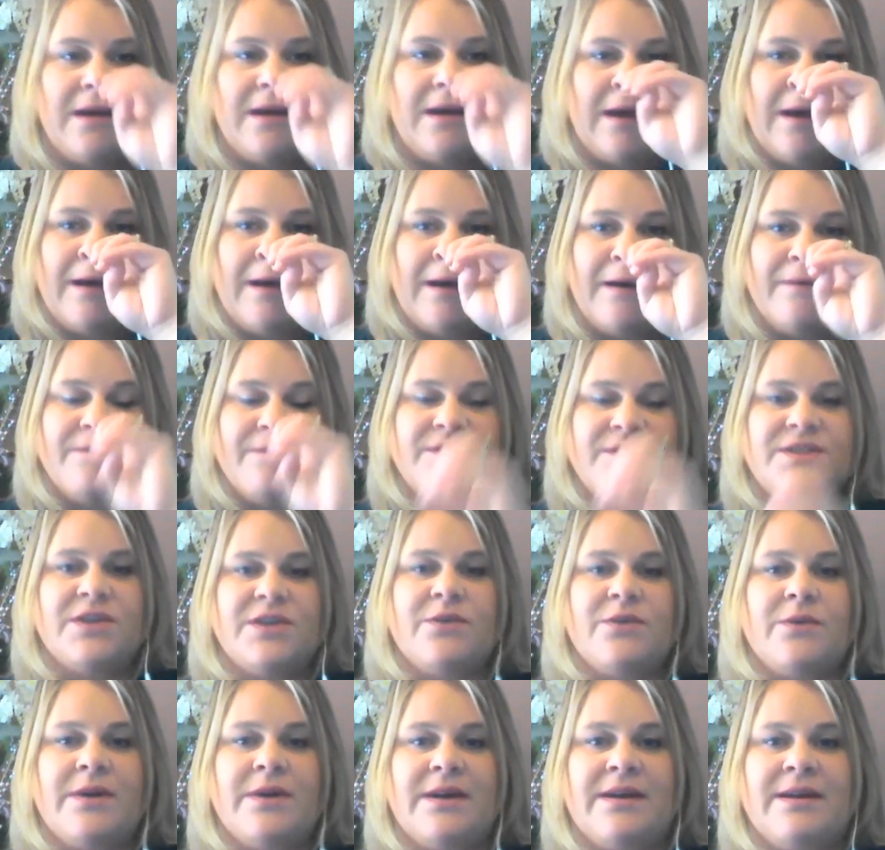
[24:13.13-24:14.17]
of
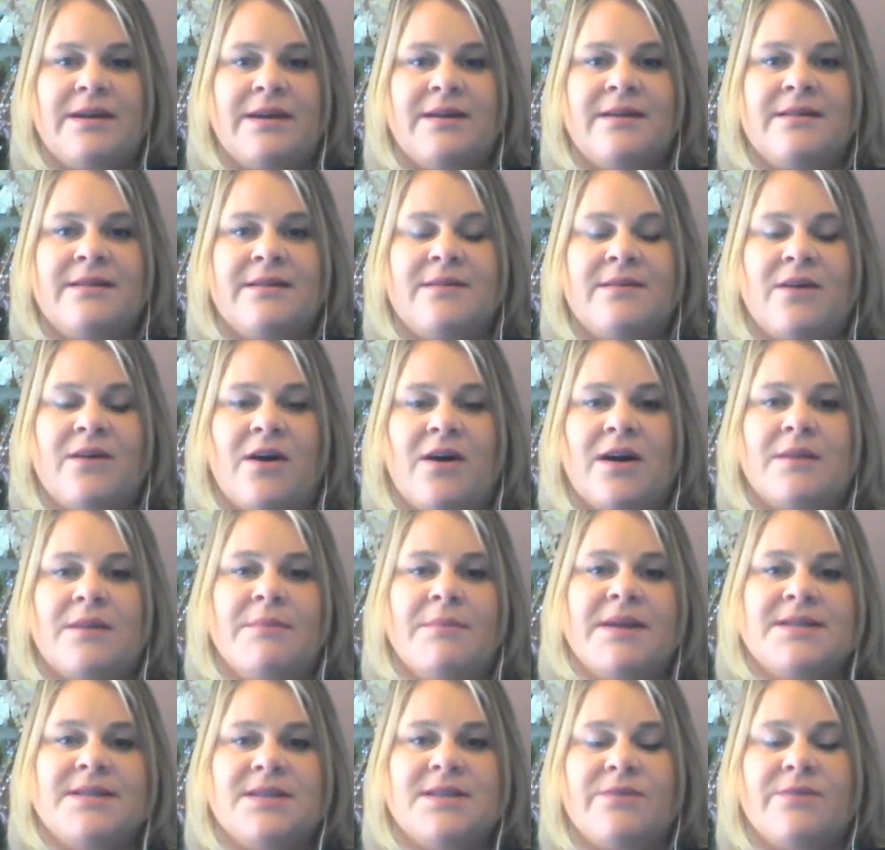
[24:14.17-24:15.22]
doing
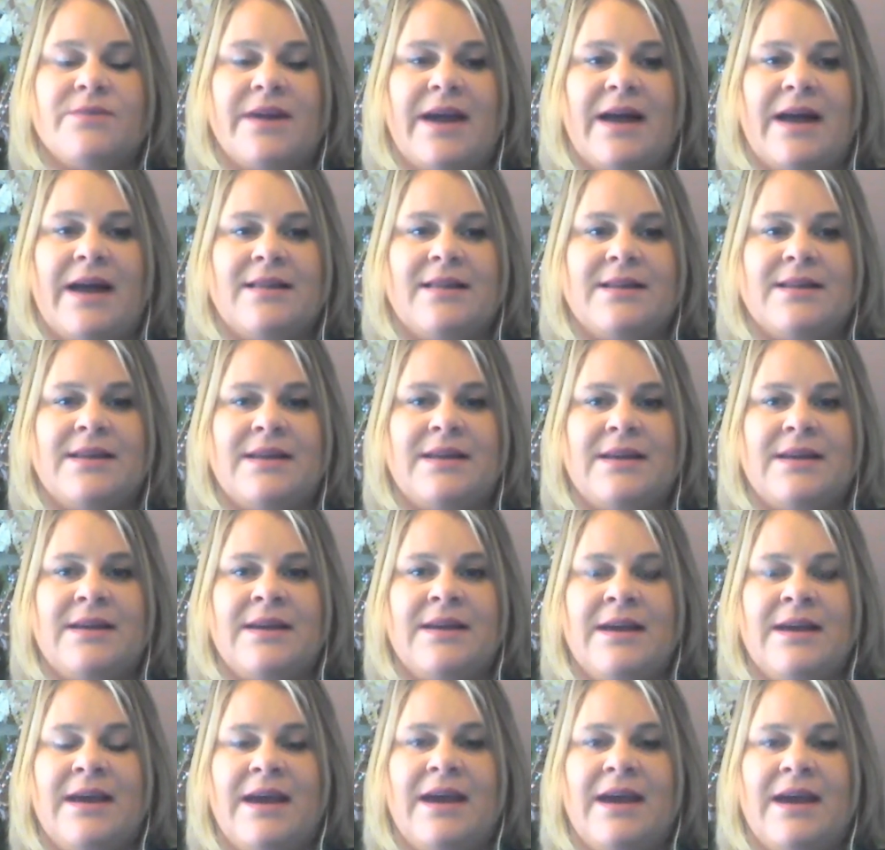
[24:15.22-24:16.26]
augmented reality,
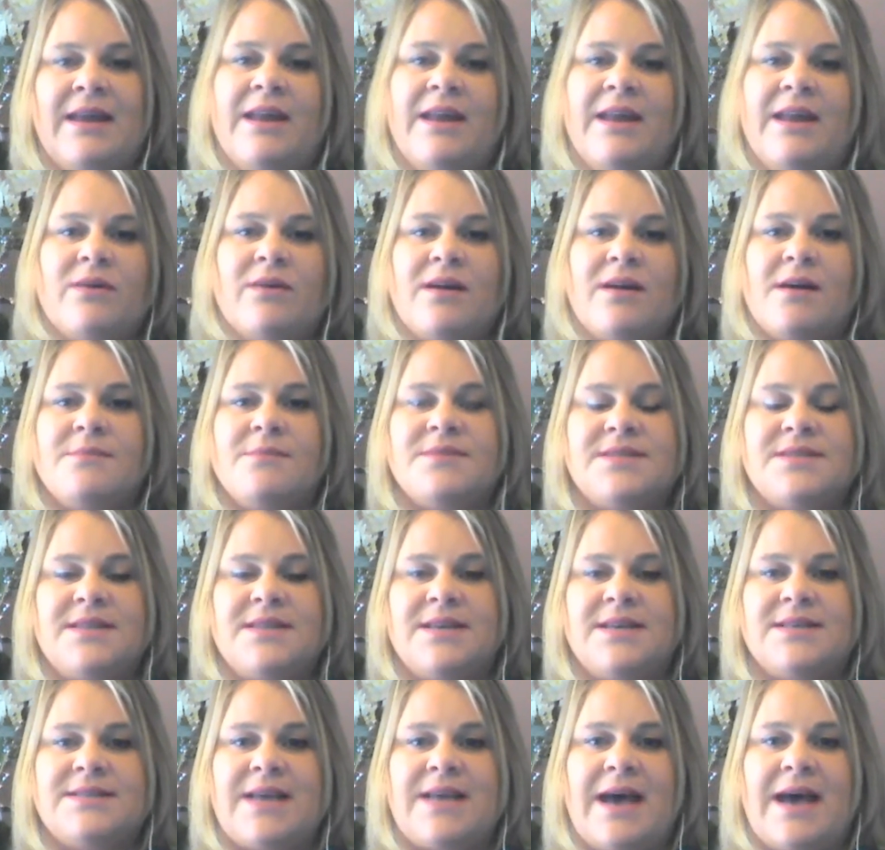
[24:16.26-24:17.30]
and out comes
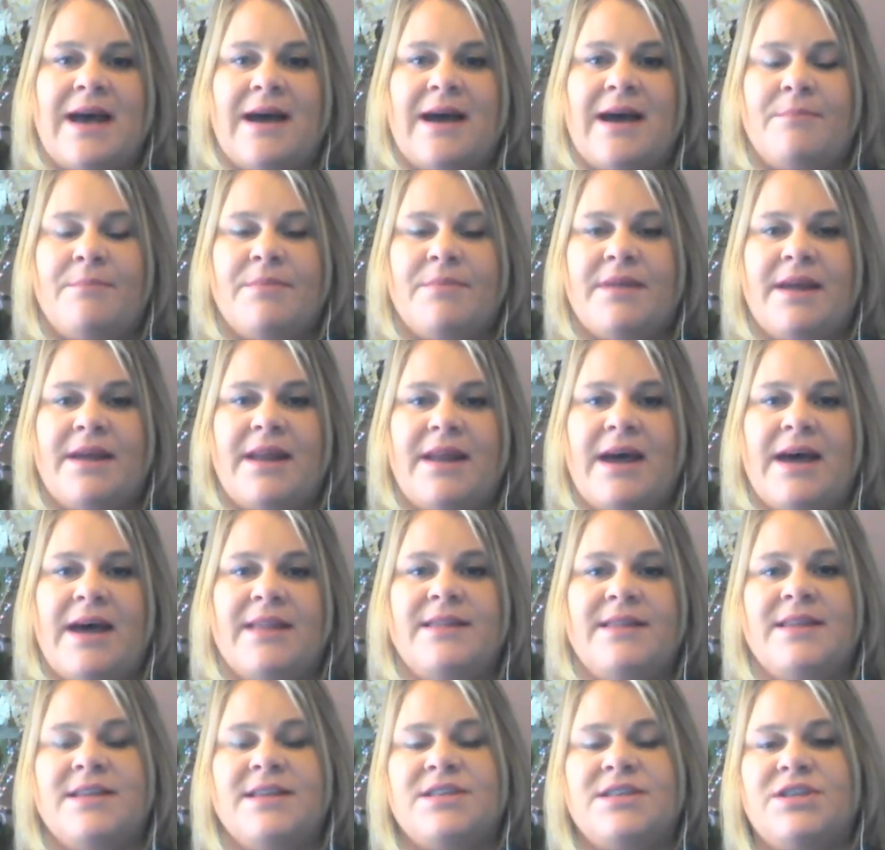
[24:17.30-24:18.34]
this app that
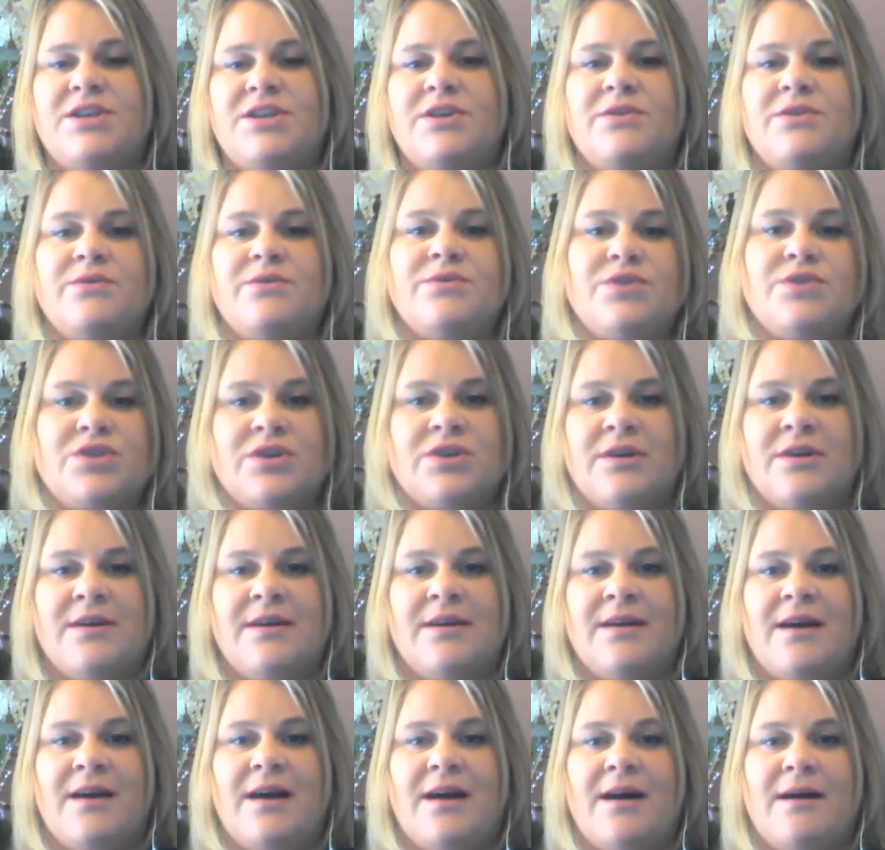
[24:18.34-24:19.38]
had this huge
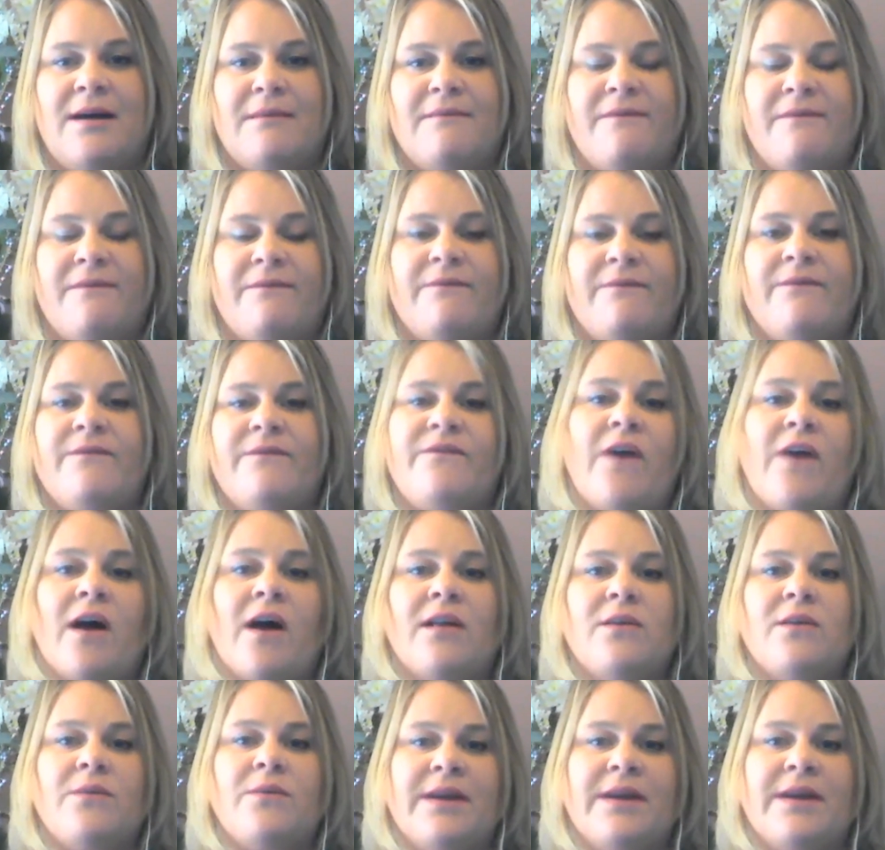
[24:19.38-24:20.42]

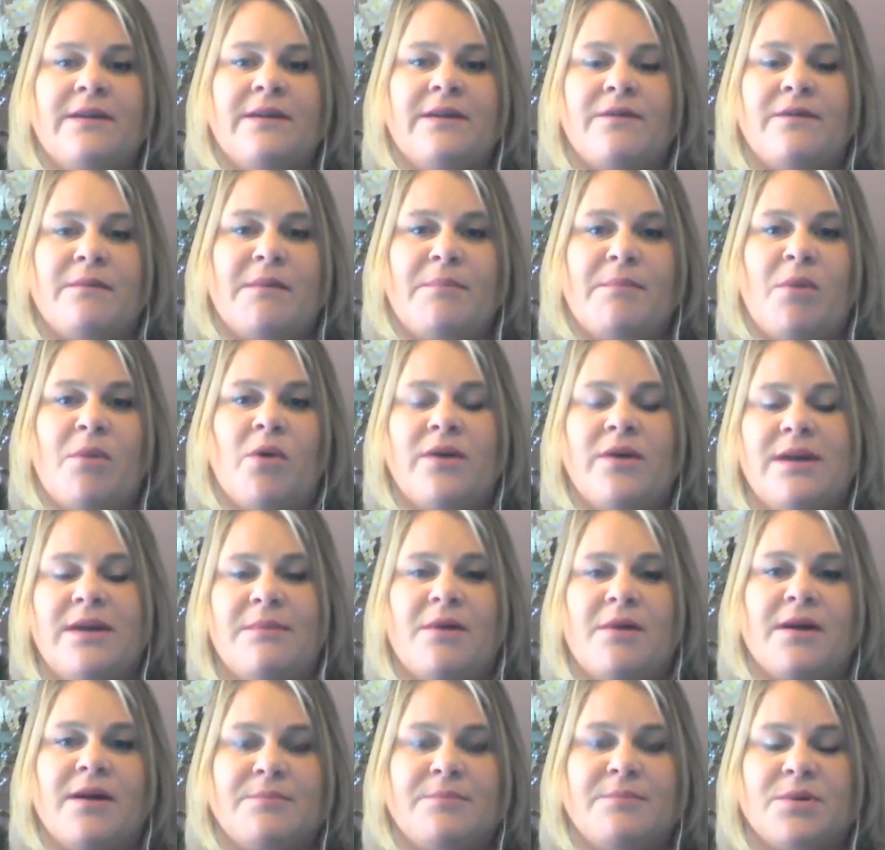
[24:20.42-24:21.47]
following from a
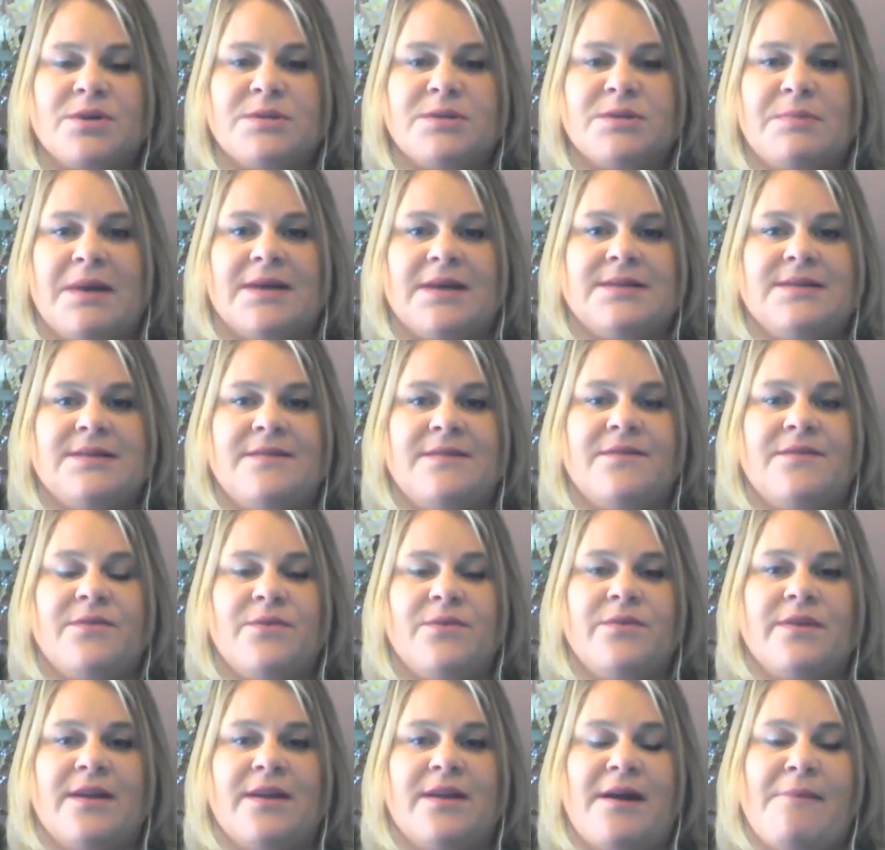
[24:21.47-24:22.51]
Pokemon perspective
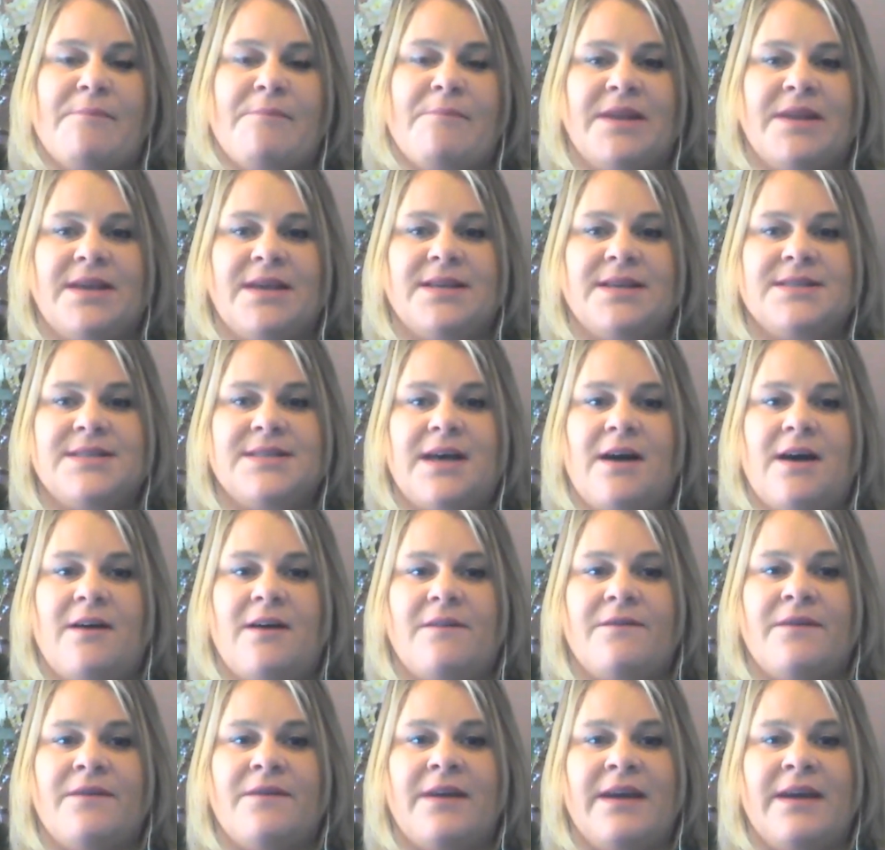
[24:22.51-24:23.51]
through the company itself,